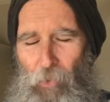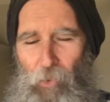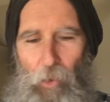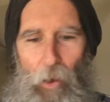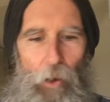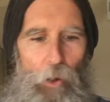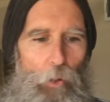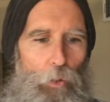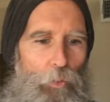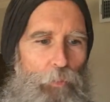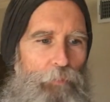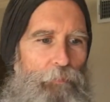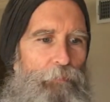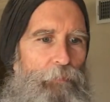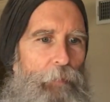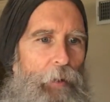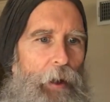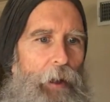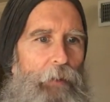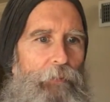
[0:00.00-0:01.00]
So
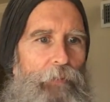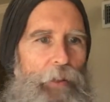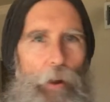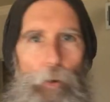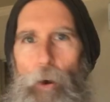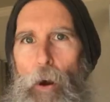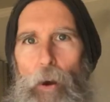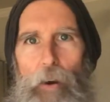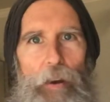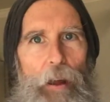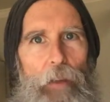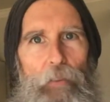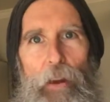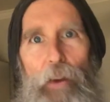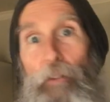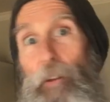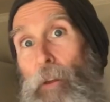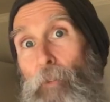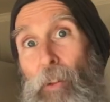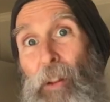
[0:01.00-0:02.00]

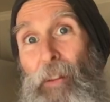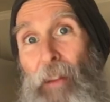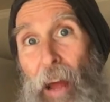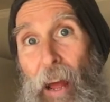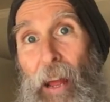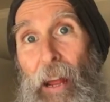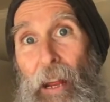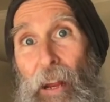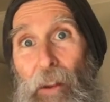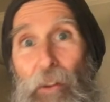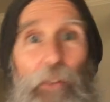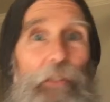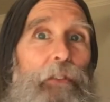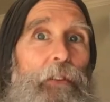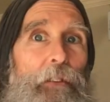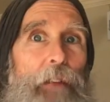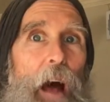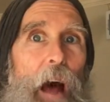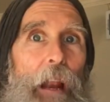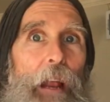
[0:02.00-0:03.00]
there's even
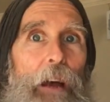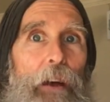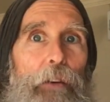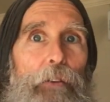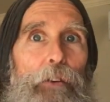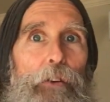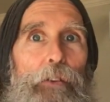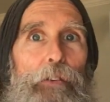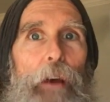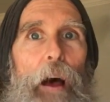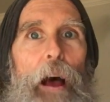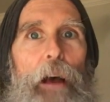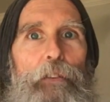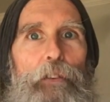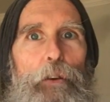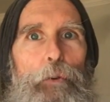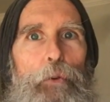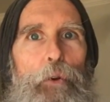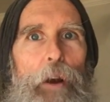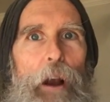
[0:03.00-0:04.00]
days not
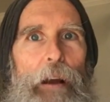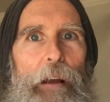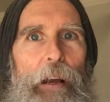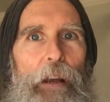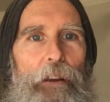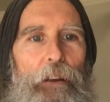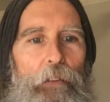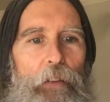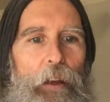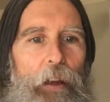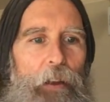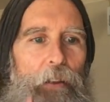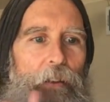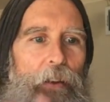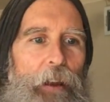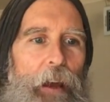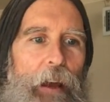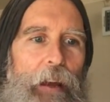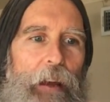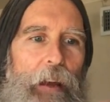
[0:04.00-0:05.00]
exercising where I get to the end of
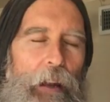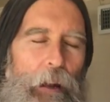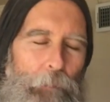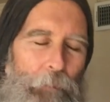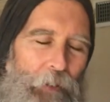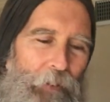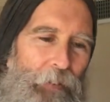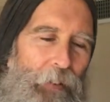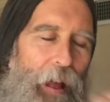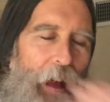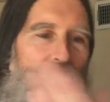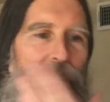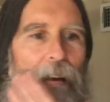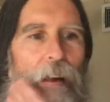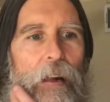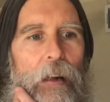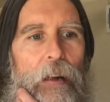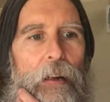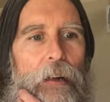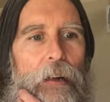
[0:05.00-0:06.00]
the day and I'm just like,